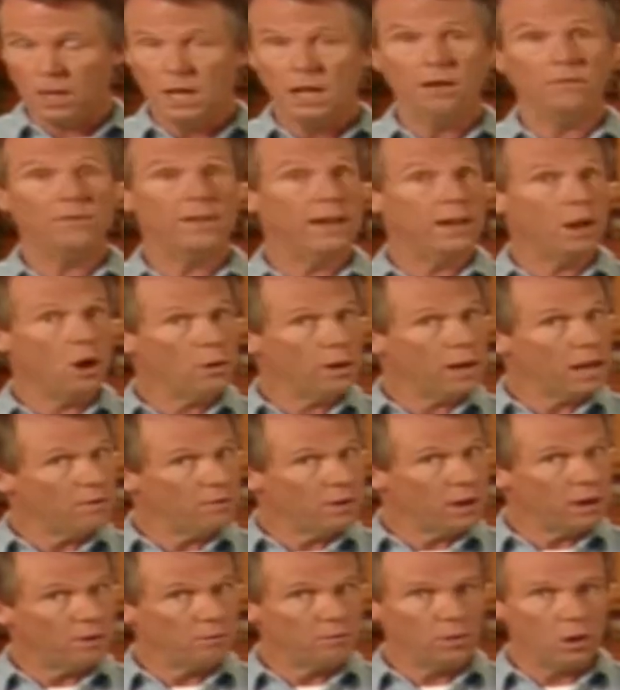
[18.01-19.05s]
If they don't have
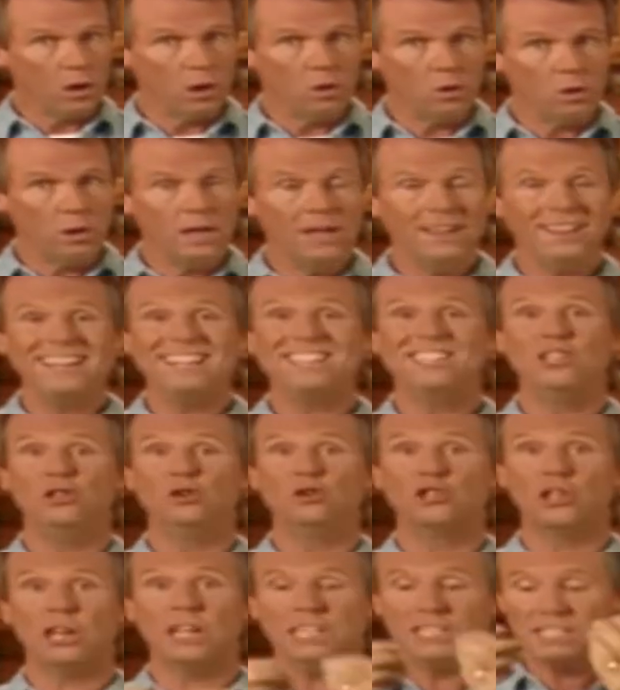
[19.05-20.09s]
airflow, they
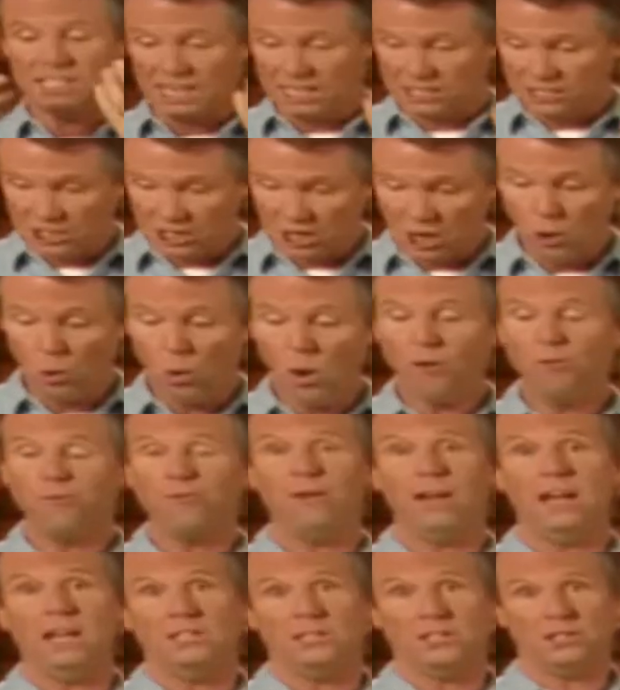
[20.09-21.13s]
usually tend to go off
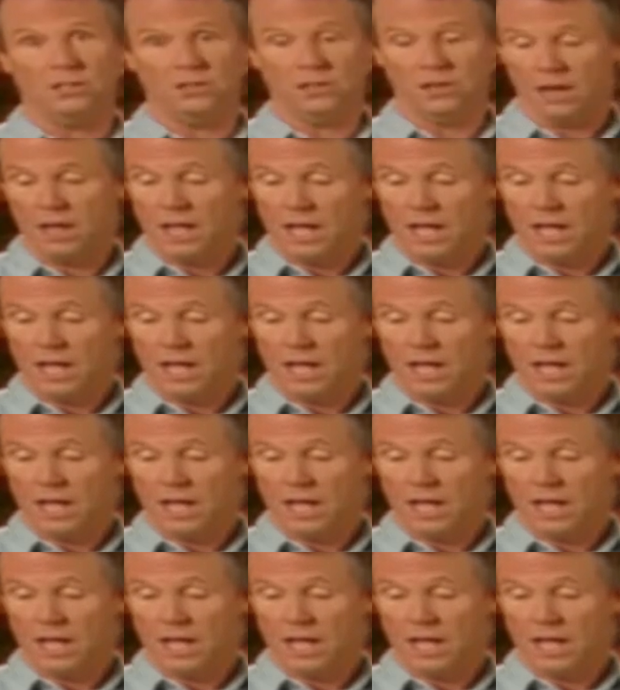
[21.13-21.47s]
faster.